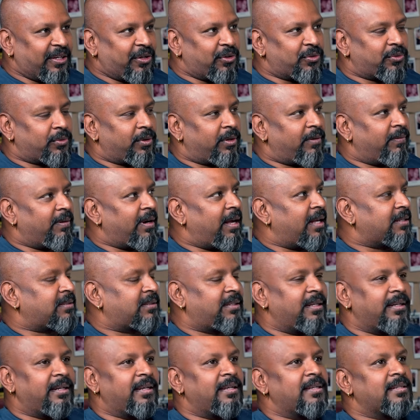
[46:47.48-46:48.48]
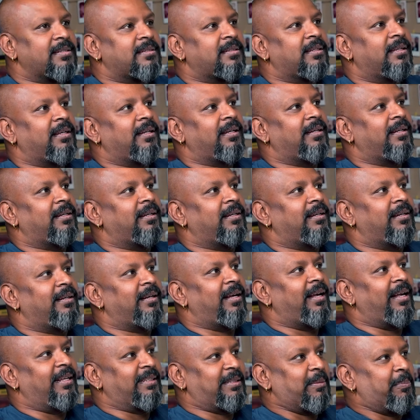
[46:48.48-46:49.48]
you, Saurav. Last thing is,
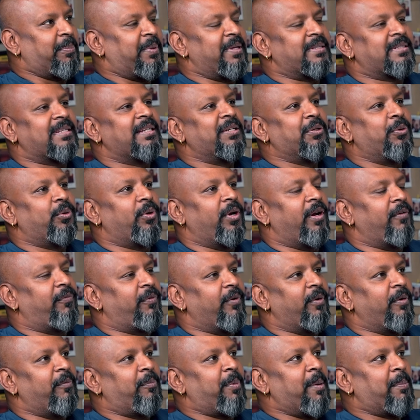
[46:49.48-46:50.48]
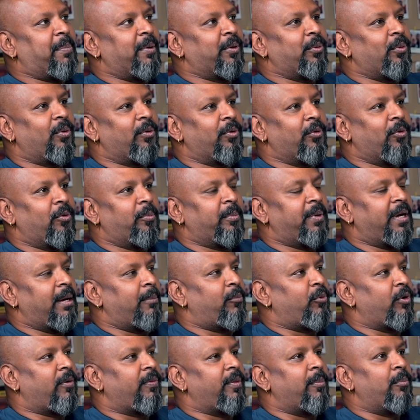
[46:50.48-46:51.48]
as a person, if people don't know me, I'm
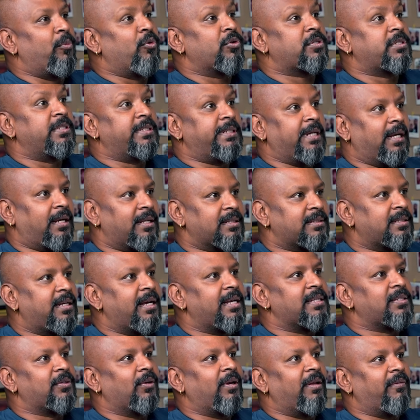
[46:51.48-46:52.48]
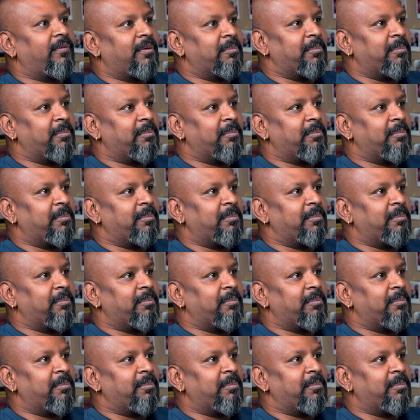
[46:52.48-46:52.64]
one of the most jealous guys you'll ever